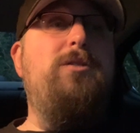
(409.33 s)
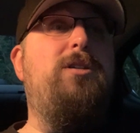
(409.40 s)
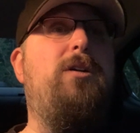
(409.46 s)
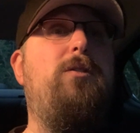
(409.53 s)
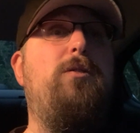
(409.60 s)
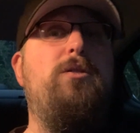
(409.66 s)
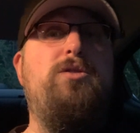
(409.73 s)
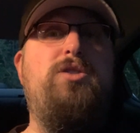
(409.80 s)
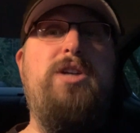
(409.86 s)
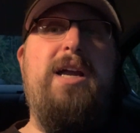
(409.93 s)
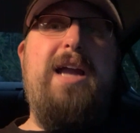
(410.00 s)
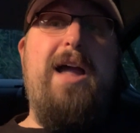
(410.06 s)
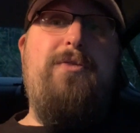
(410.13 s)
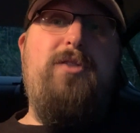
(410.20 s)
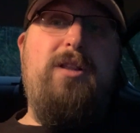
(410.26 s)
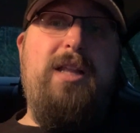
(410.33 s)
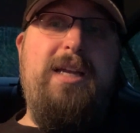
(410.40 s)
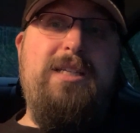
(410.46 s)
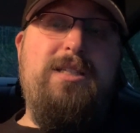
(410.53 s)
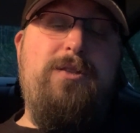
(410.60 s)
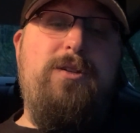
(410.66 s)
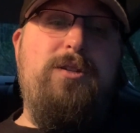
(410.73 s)
So check out the
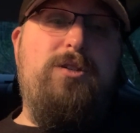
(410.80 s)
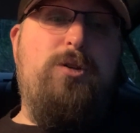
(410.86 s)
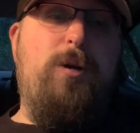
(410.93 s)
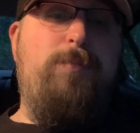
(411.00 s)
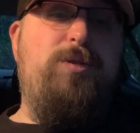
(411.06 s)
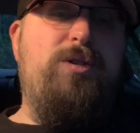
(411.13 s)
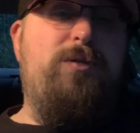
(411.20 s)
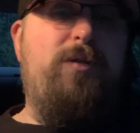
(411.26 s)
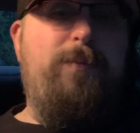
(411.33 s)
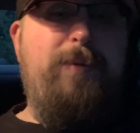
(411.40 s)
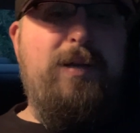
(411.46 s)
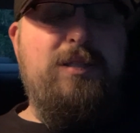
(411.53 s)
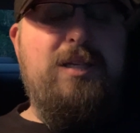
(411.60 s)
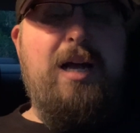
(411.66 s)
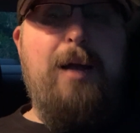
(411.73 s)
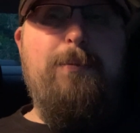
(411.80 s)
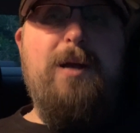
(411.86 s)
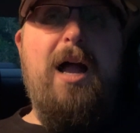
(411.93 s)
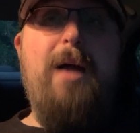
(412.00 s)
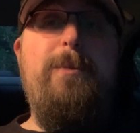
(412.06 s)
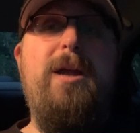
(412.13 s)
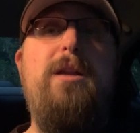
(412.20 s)
links in the description of the pin top
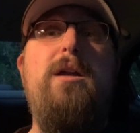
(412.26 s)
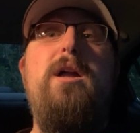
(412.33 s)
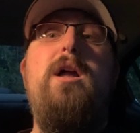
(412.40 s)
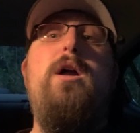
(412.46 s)
comment.